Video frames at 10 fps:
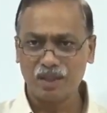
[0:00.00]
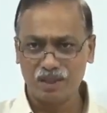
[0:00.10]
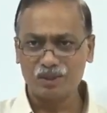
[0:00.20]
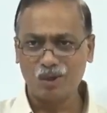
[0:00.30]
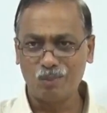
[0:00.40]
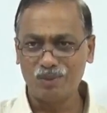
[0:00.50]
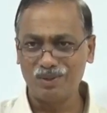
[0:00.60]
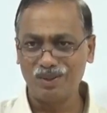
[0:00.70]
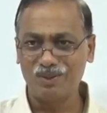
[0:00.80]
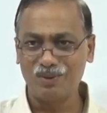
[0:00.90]
It's a common
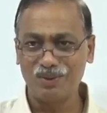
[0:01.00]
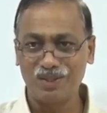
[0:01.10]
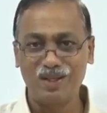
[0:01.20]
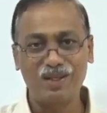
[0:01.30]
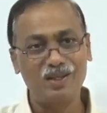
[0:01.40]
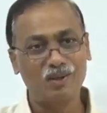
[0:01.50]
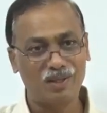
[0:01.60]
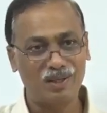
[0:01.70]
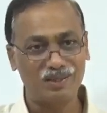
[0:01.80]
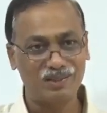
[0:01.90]
thing, no, in any
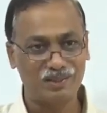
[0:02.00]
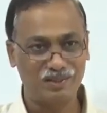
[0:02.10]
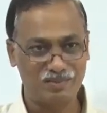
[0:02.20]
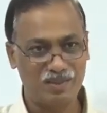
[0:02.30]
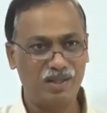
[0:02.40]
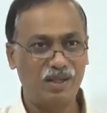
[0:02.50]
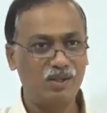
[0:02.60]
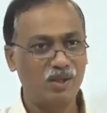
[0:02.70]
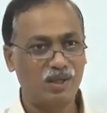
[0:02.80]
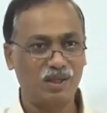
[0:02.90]
organization. In
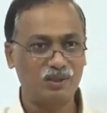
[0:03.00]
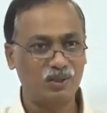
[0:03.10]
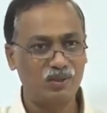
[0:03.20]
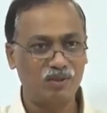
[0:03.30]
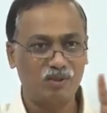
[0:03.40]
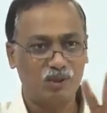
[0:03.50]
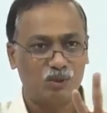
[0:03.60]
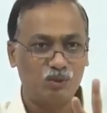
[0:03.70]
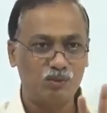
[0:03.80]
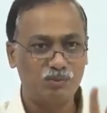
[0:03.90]
any organization, you have
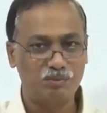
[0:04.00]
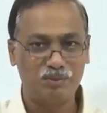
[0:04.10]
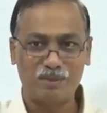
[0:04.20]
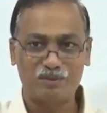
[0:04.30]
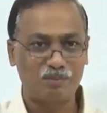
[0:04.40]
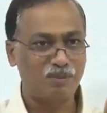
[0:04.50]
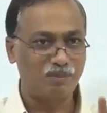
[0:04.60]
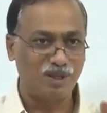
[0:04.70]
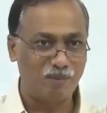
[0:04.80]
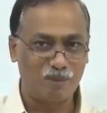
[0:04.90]
got two types of
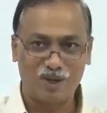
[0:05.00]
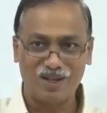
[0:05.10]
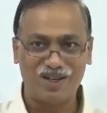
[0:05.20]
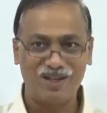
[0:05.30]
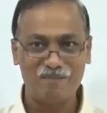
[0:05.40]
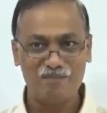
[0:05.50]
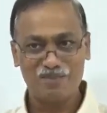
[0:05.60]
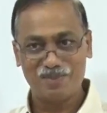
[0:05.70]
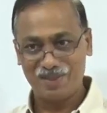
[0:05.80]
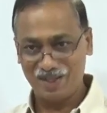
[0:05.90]
people employer and
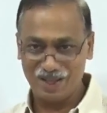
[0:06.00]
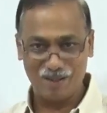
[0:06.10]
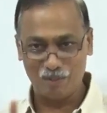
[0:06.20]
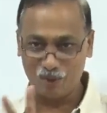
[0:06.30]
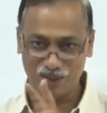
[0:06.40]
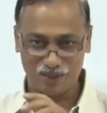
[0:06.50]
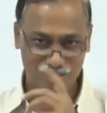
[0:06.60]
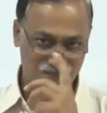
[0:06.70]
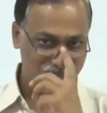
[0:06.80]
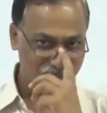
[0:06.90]
employee.
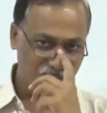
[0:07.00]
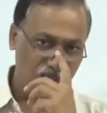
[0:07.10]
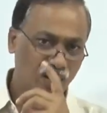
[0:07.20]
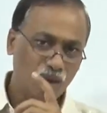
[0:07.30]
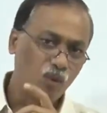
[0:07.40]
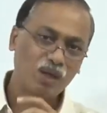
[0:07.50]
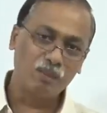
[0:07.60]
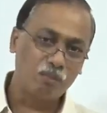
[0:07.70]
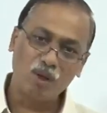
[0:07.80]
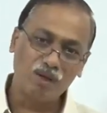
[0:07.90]
What
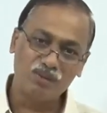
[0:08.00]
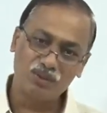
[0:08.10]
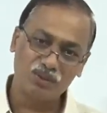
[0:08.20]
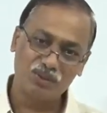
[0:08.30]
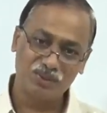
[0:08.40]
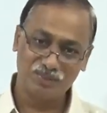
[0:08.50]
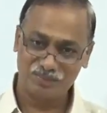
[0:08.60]
employer wishes?